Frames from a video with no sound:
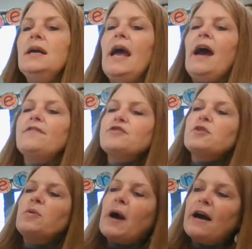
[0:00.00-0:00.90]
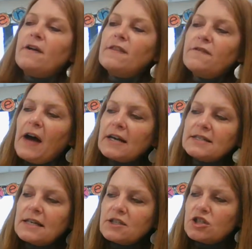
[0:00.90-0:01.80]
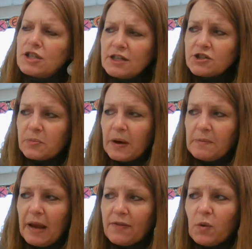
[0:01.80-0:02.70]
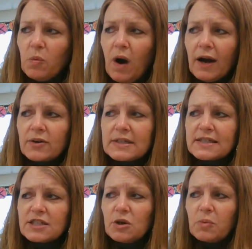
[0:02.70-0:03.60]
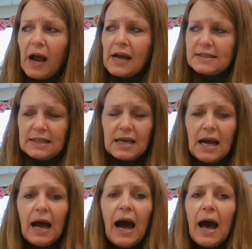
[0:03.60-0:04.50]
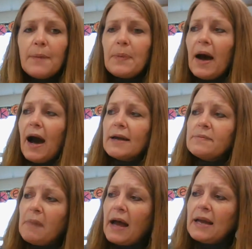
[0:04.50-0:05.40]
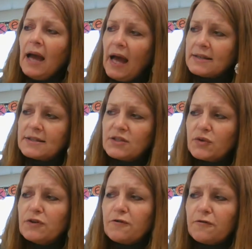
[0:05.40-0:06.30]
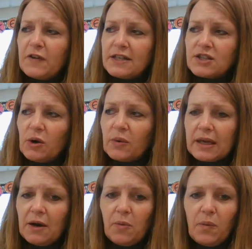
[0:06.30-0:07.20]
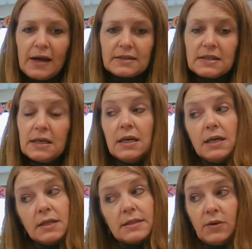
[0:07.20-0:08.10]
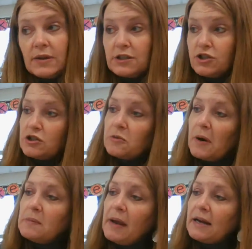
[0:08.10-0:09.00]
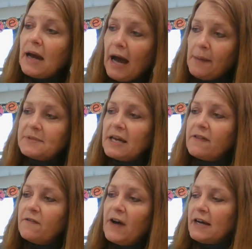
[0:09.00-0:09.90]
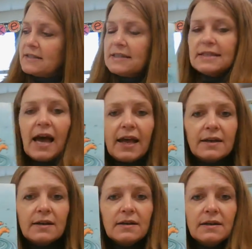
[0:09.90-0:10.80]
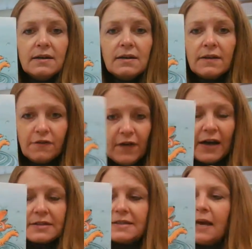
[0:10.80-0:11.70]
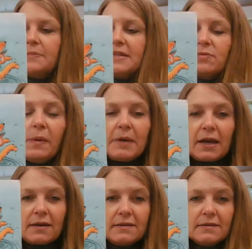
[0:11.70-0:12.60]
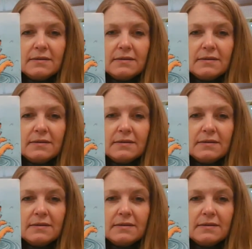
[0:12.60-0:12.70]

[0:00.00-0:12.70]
After a while, the fox said, "Gingerbread man, the water is still rising. Hop on my head so your feet don't get wet." So the gingerbread man hopped on the fox's head. The fox kept swimming.